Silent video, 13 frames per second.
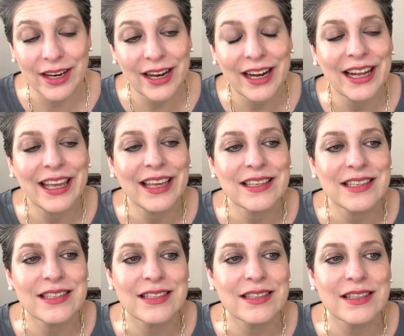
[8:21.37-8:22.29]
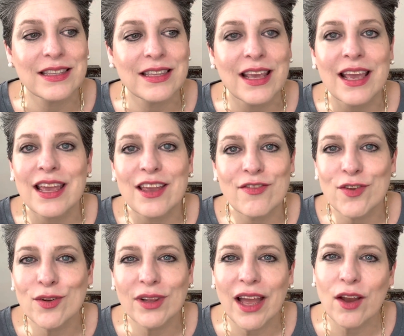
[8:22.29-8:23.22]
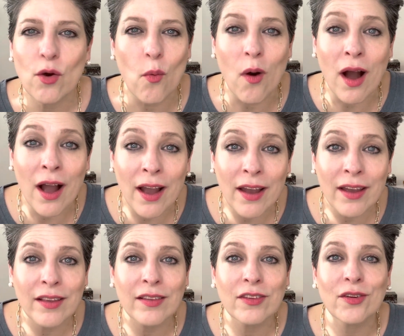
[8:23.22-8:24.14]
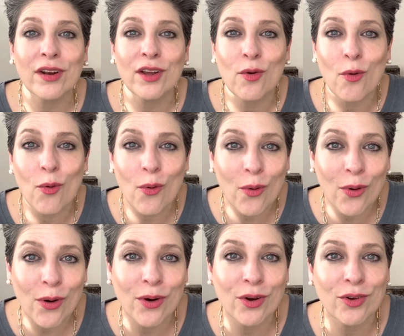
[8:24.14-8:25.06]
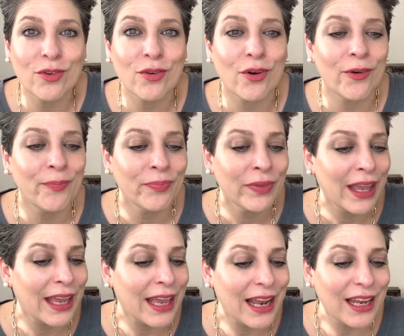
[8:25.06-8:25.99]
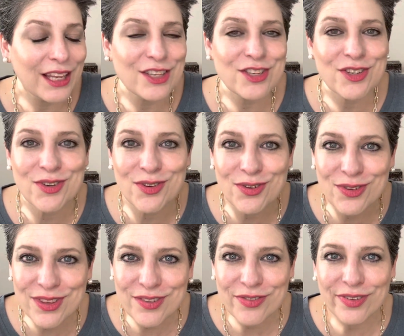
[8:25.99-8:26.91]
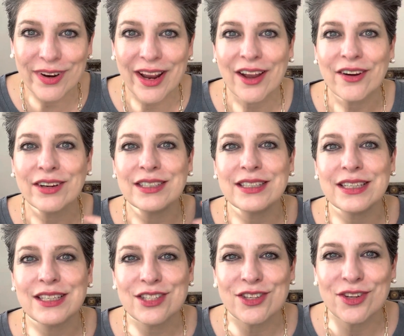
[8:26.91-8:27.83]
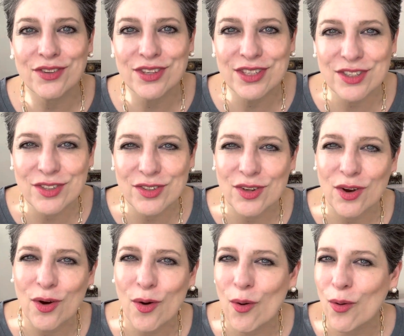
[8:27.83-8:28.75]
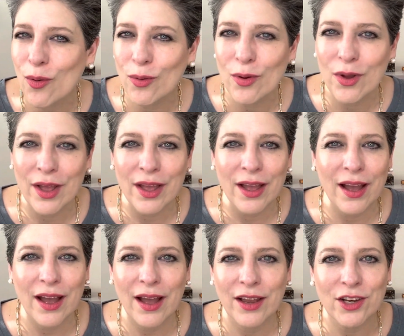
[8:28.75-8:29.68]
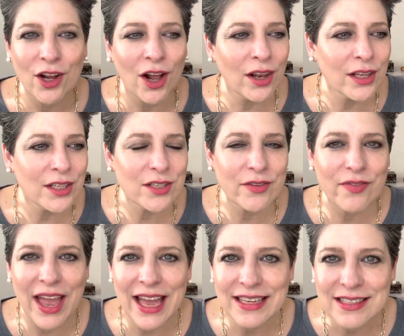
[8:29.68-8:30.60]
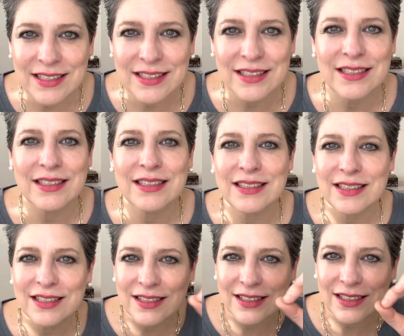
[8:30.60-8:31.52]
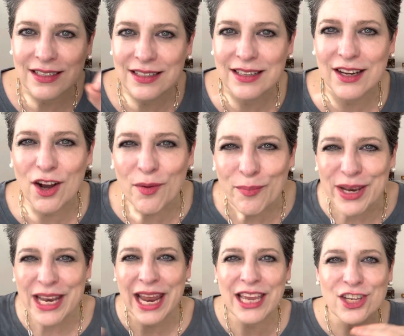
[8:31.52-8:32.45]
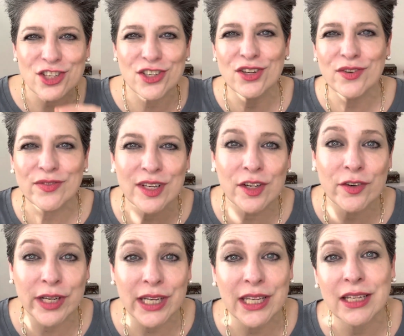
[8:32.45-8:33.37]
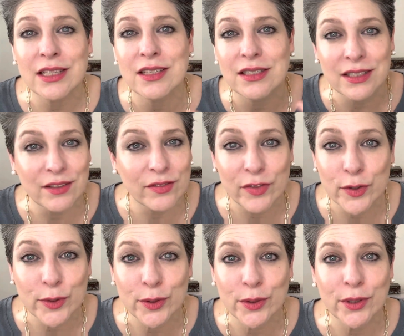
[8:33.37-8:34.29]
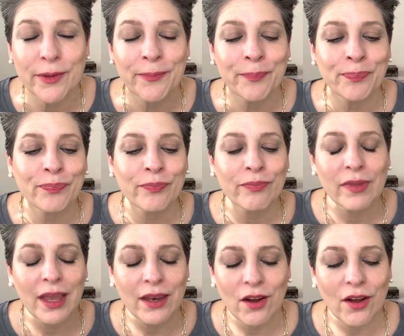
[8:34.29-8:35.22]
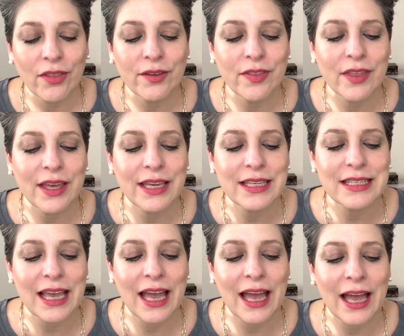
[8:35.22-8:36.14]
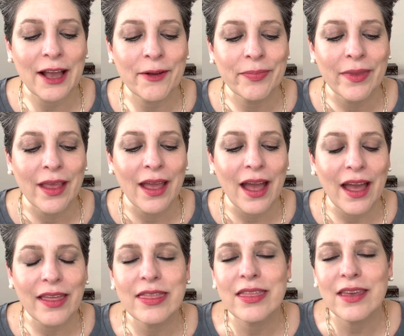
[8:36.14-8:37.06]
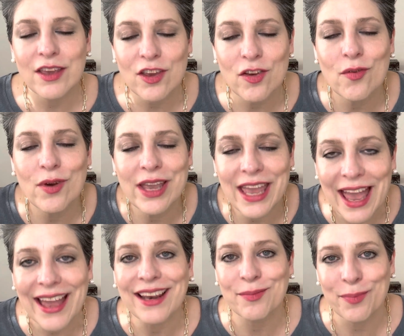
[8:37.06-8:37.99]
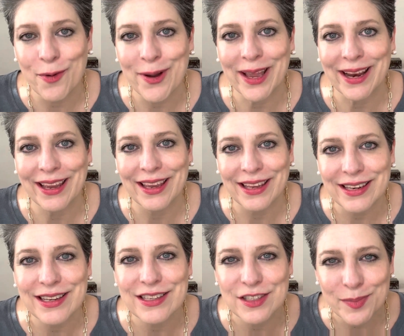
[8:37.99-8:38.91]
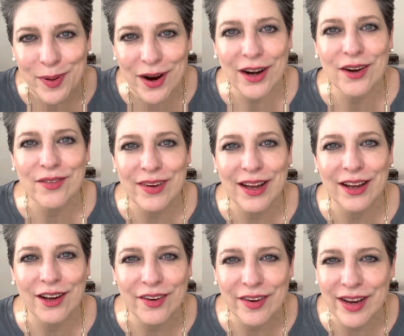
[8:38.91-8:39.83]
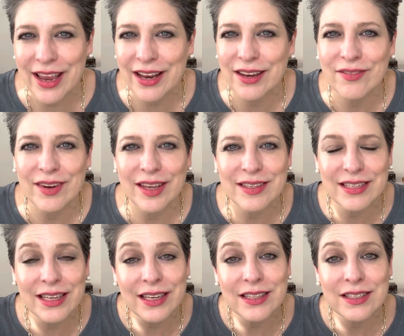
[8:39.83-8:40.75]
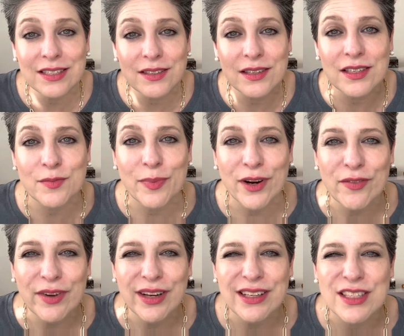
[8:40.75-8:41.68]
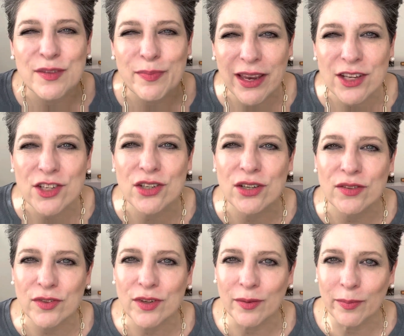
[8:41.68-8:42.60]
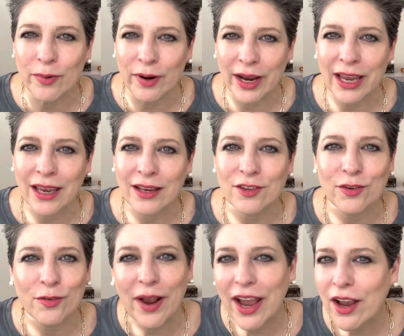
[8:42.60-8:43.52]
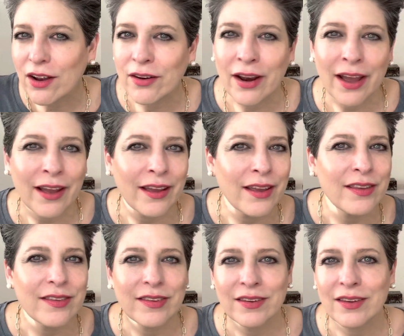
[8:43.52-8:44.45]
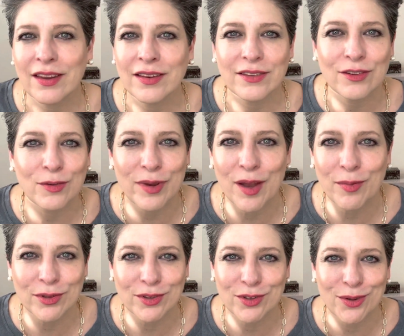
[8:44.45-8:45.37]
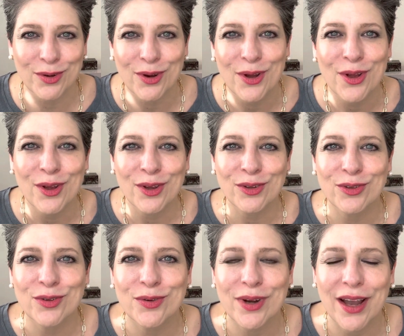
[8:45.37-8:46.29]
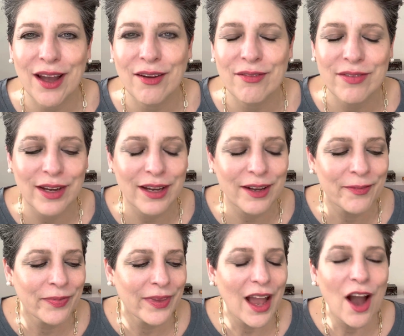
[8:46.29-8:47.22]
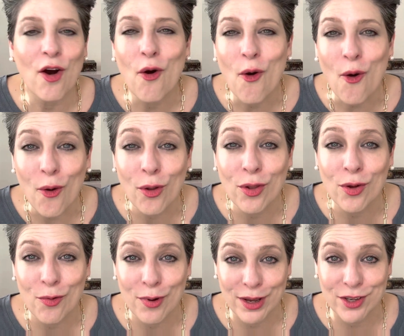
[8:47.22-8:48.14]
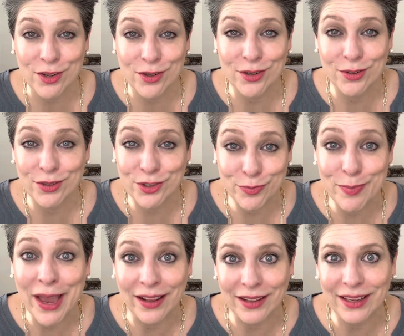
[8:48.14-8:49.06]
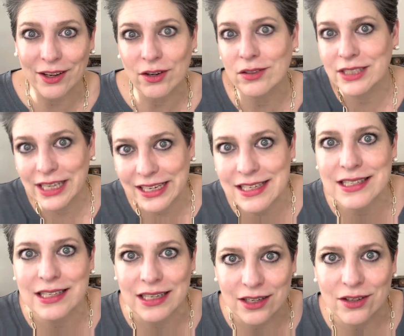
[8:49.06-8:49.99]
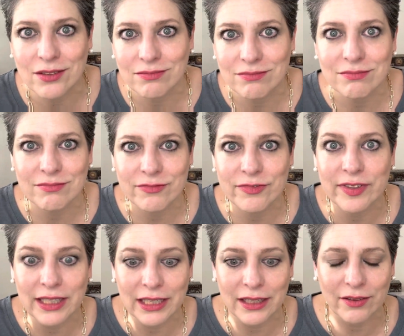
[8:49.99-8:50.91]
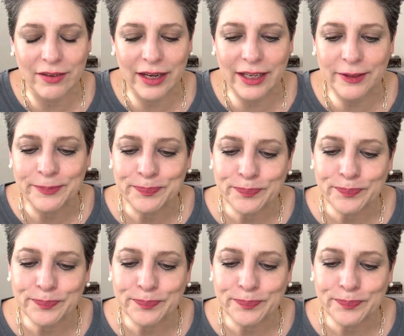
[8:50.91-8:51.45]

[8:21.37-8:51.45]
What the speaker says: And I guess if you like wines or liqueurs, or getting to the fragrances, this whole knowledge of essences and combination of ingredients in food and other things, I think you get poetic. It is part of a creativeness, and it's part of an expansion of your brain to recognize and to be able to have a hold on what you're smelling or tasting or feeling, right?